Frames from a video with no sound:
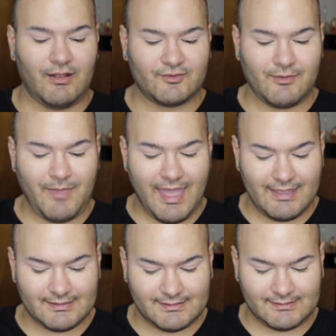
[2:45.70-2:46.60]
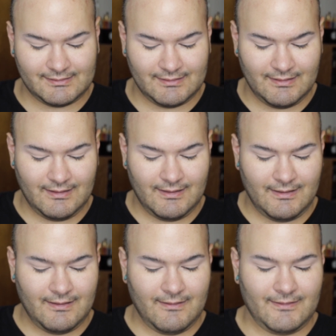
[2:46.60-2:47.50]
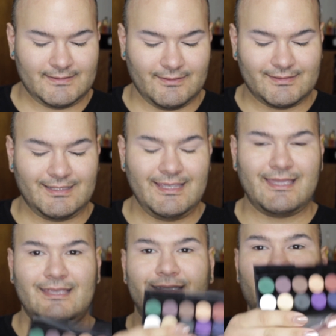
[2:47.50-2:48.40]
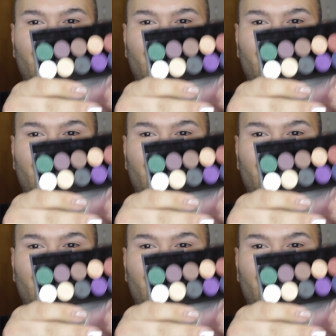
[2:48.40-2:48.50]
Ultra Mattes. So Sleek is